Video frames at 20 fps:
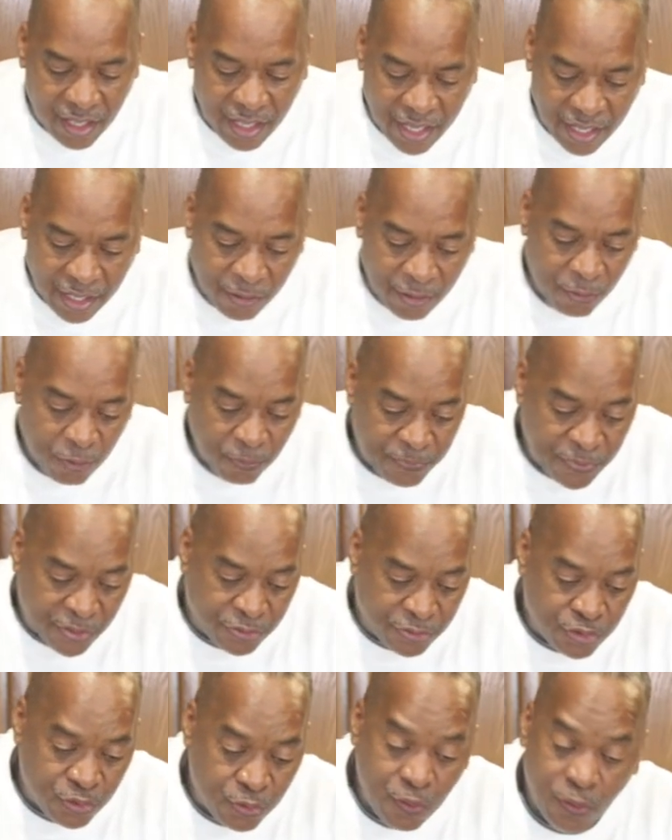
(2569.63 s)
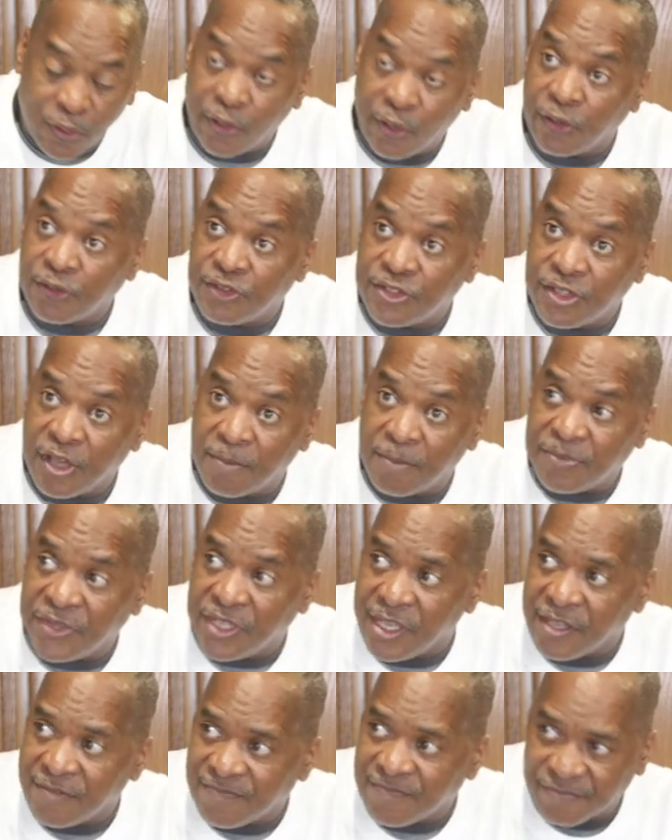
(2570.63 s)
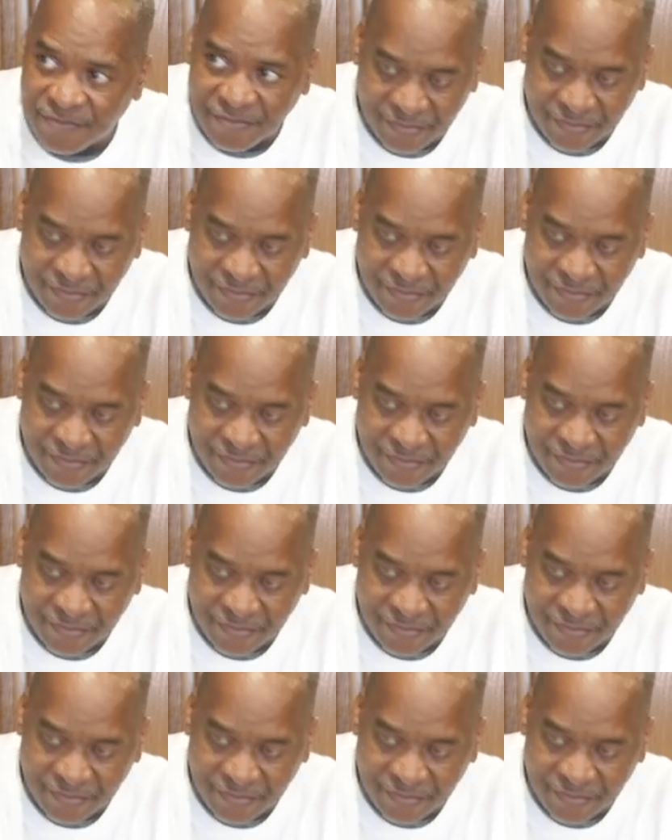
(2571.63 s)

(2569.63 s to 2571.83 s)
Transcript: I hope that you learned something